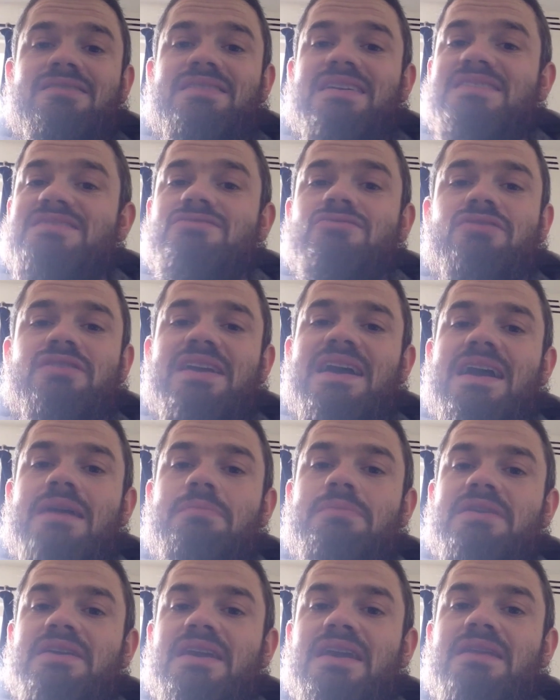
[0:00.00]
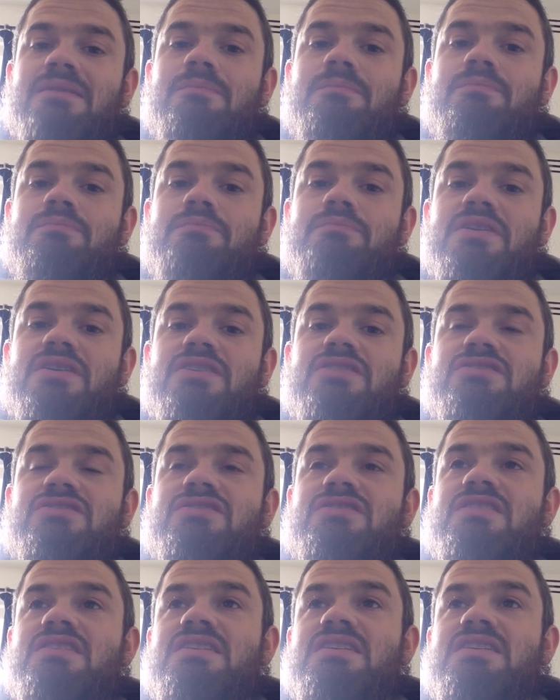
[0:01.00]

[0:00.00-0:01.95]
that's not going to happen again. Because